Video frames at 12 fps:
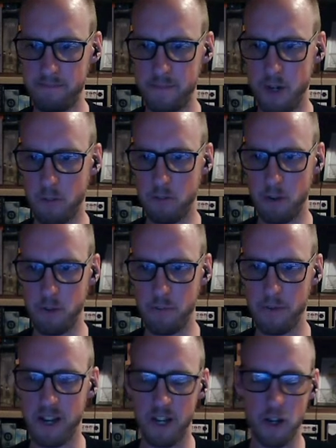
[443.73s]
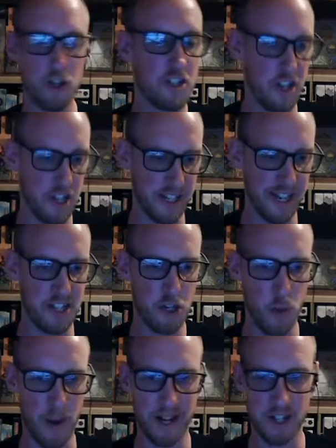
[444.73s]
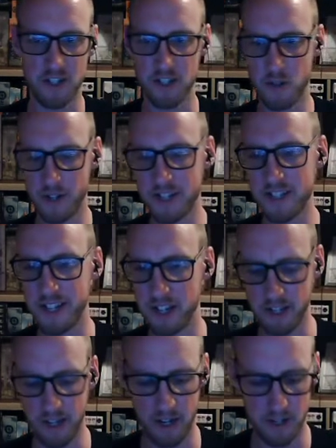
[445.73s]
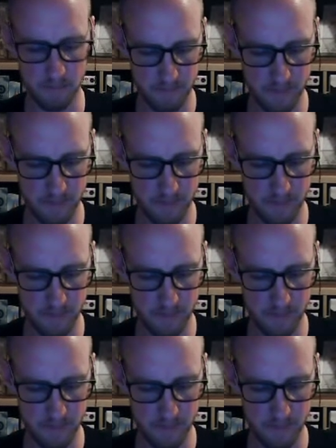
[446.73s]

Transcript: Not a problem. And on your turn, you get 2 actions. So I could take a card.